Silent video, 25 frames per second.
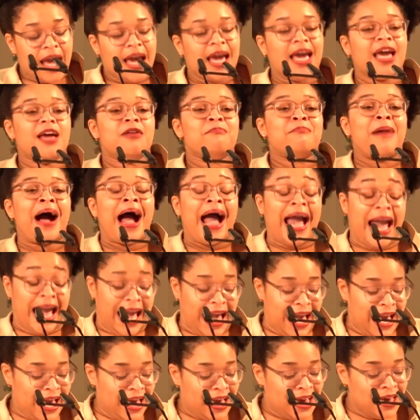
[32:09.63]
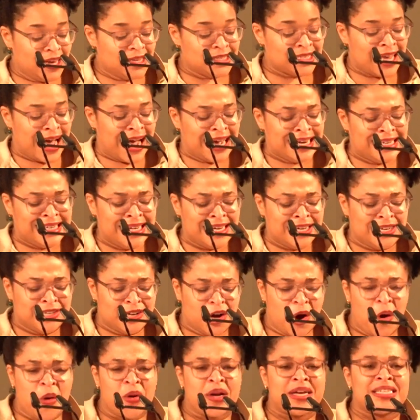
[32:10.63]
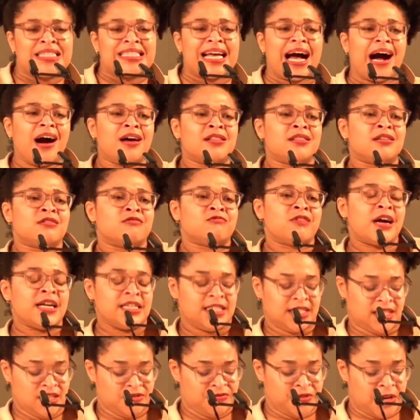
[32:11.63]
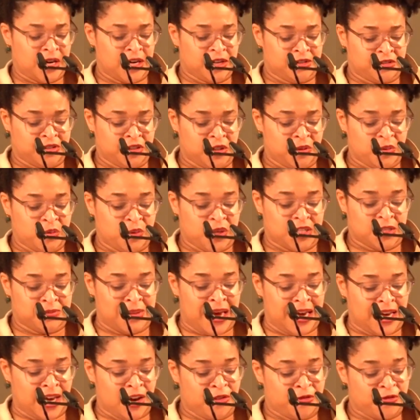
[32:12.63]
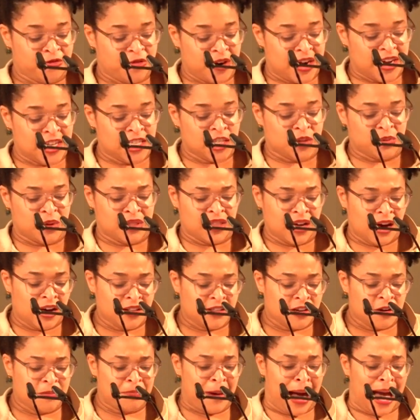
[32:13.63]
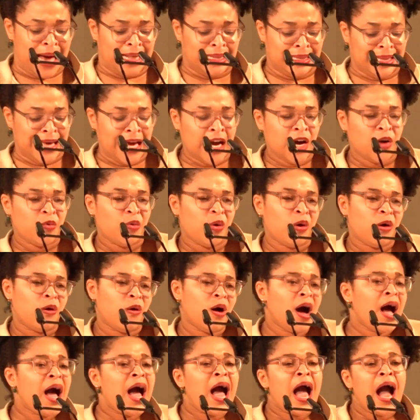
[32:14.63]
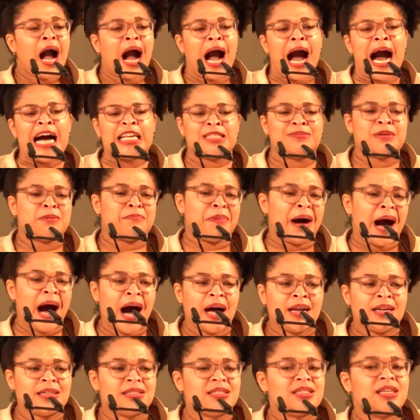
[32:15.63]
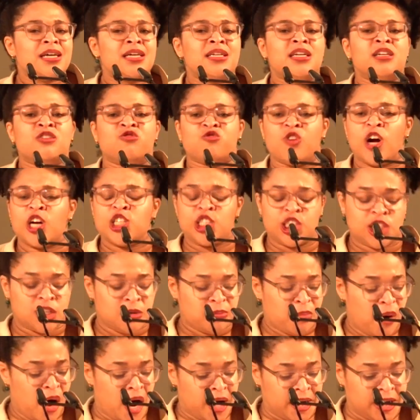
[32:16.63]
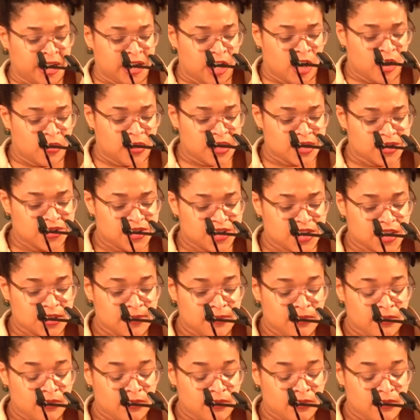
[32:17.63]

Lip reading: In my haze, I did notice how the rest of our group was making friends with other bilingual, cosmopolitan, and Russian partygoers.